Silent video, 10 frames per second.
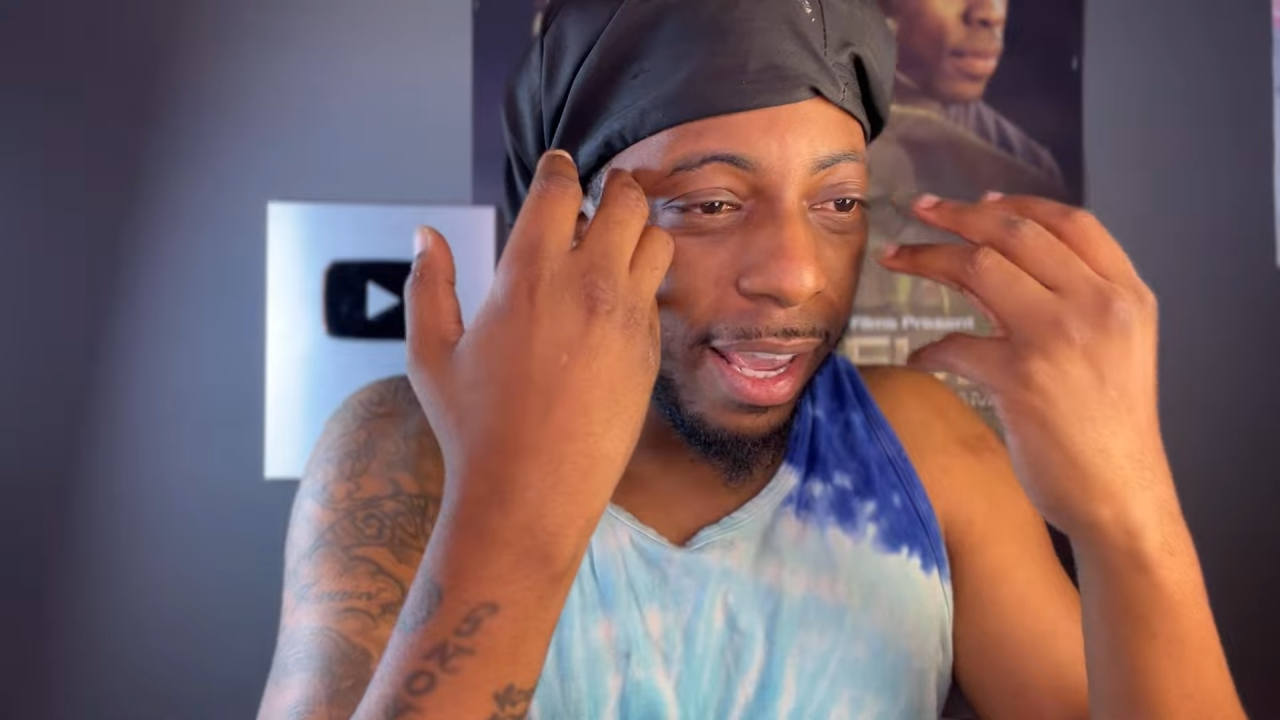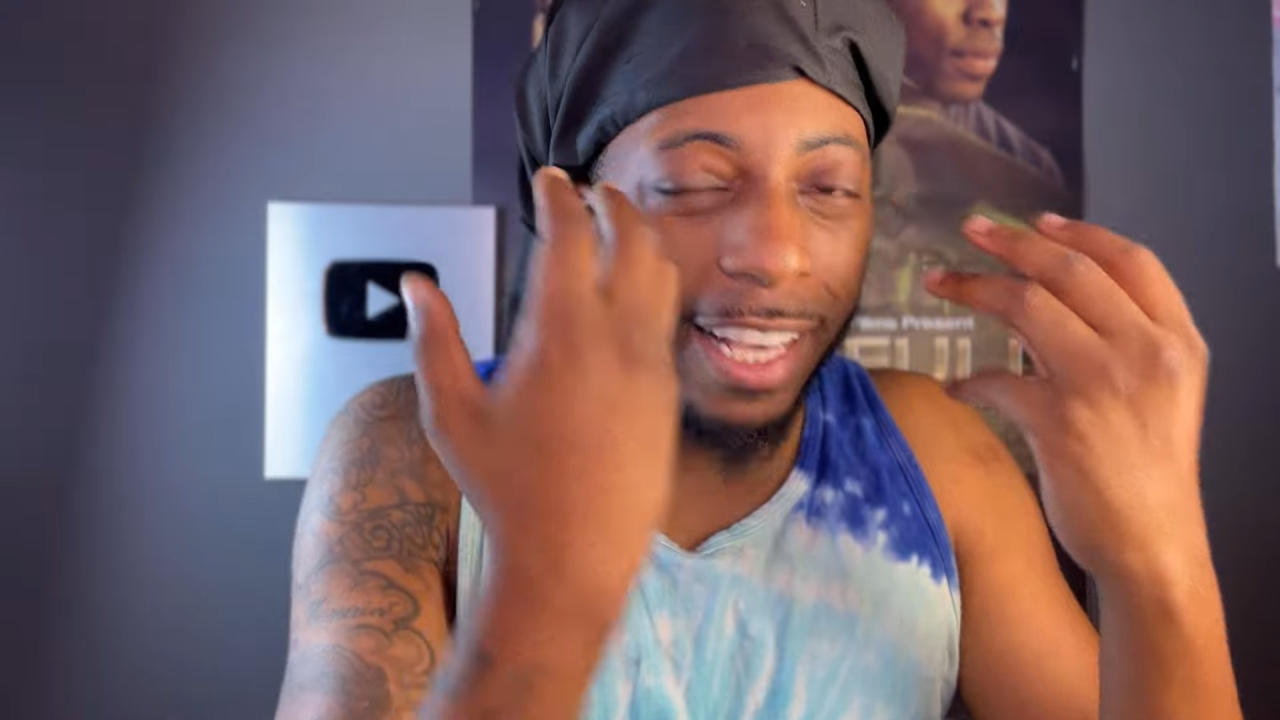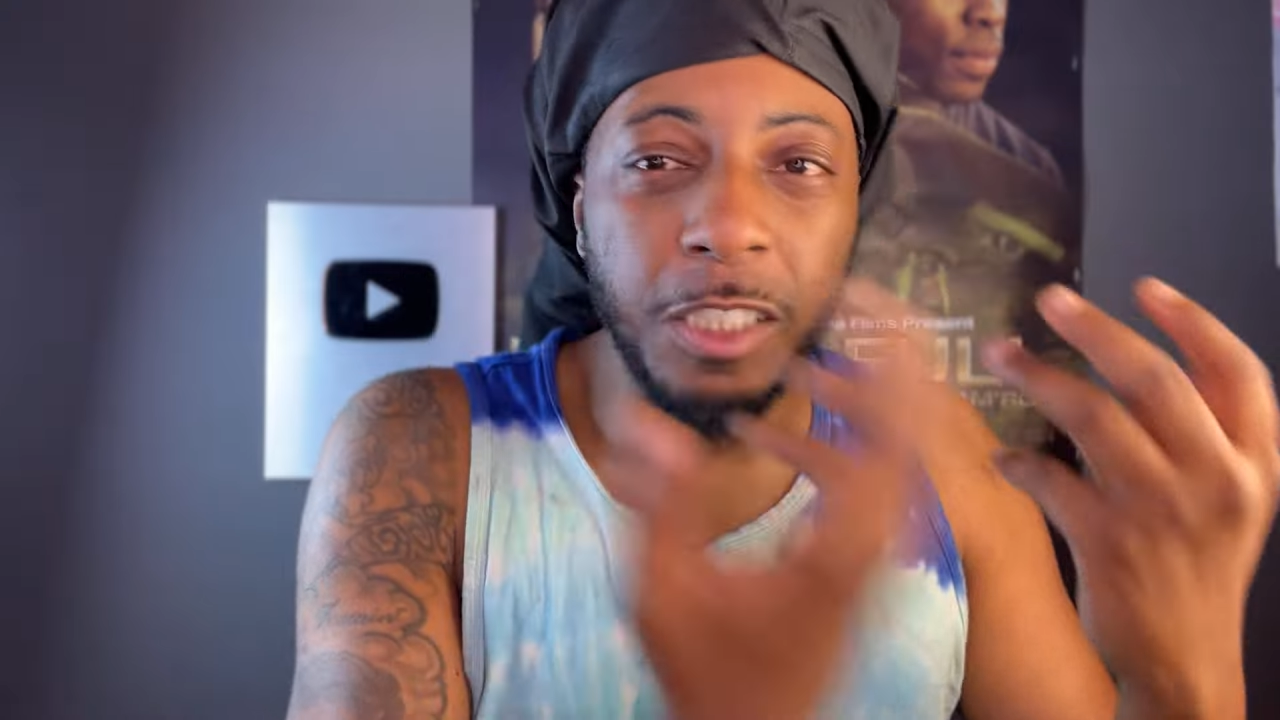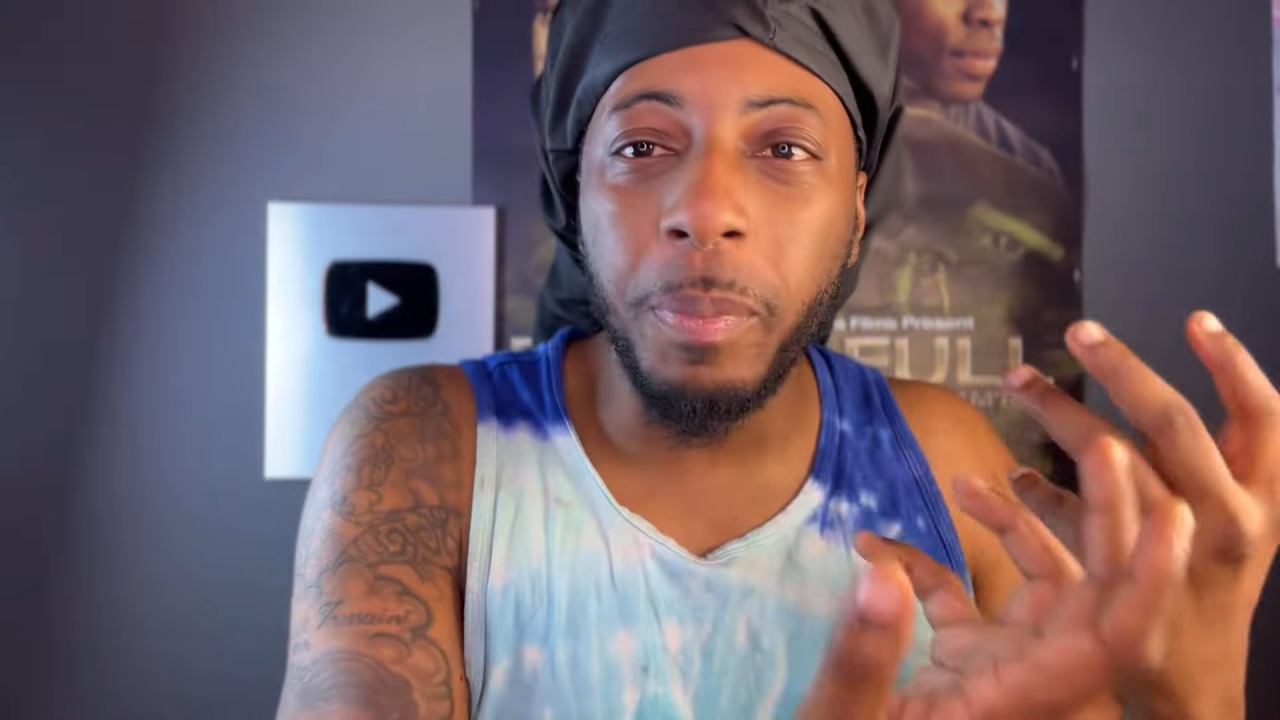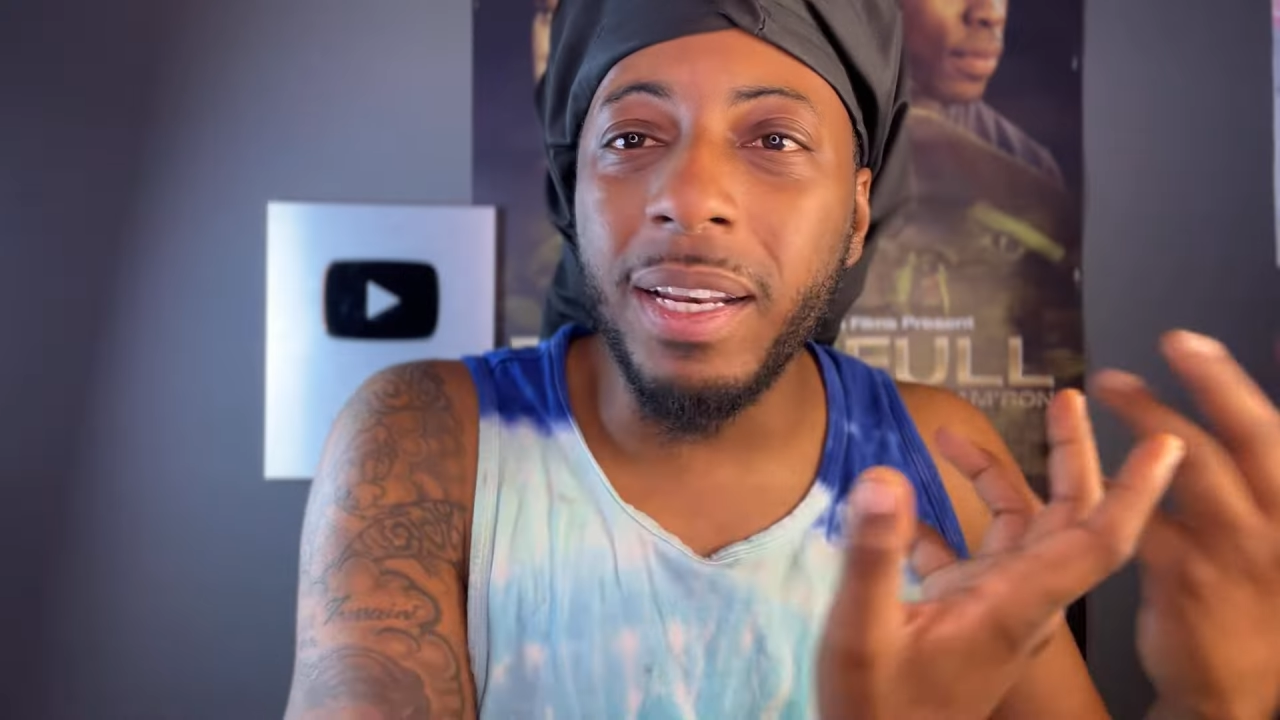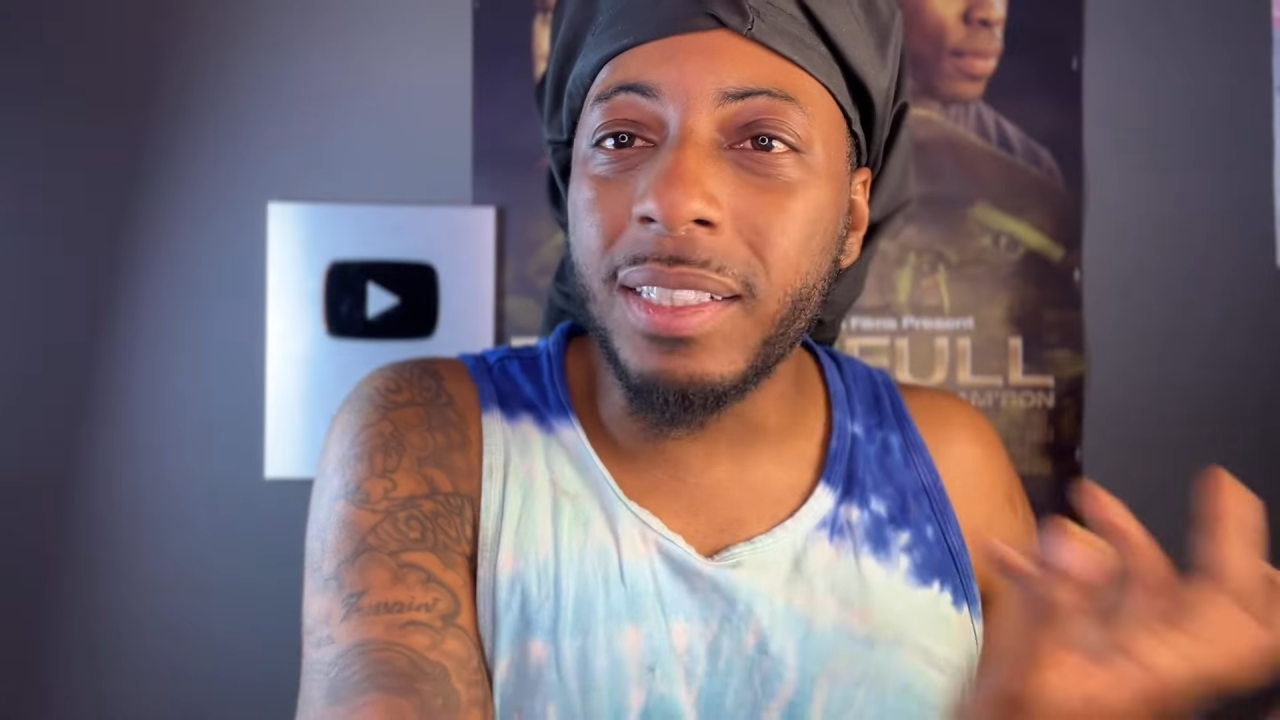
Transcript: it's been